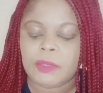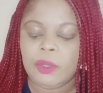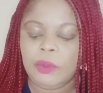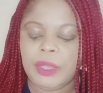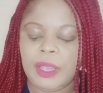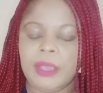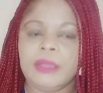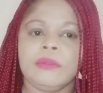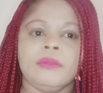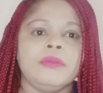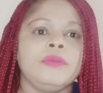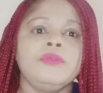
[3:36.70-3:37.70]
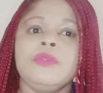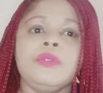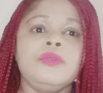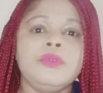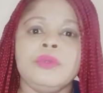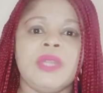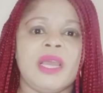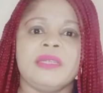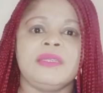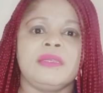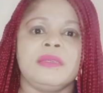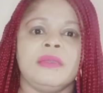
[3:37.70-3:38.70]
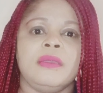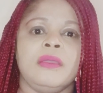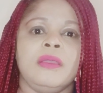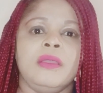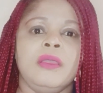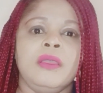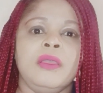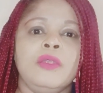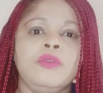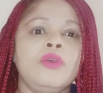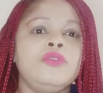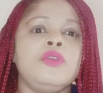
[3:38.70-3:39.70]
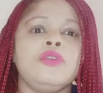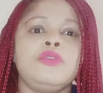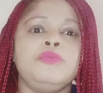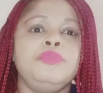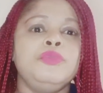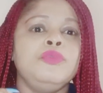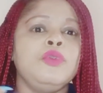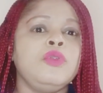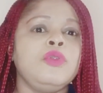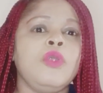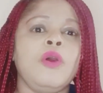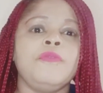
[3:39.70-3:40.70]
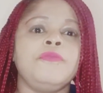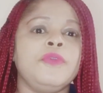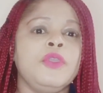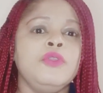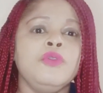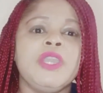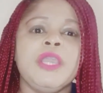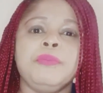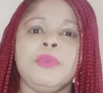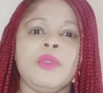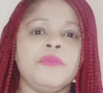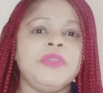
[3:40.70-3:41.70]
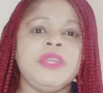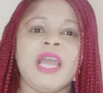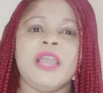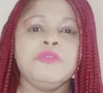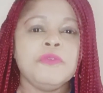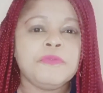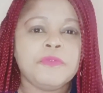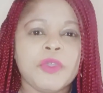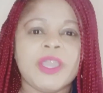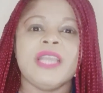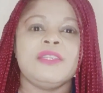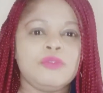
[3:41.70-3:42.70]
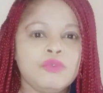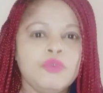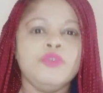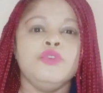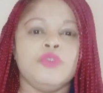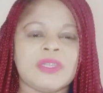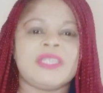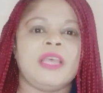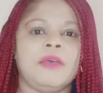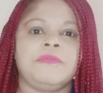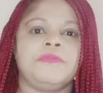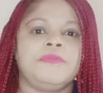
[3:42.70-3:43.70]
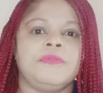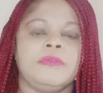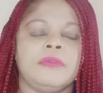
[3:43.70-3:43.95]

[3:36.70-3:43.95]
Okay? Don't do that. Don't just love, you keep loving and you forget who yourself.